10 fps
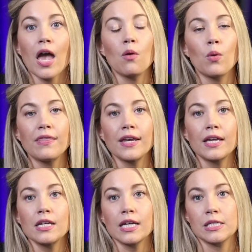and when they
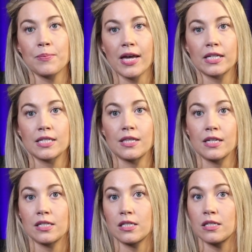can expect
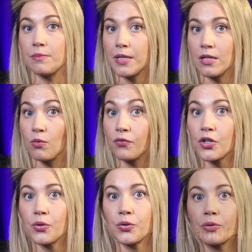this to be
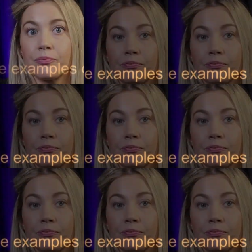reviewed.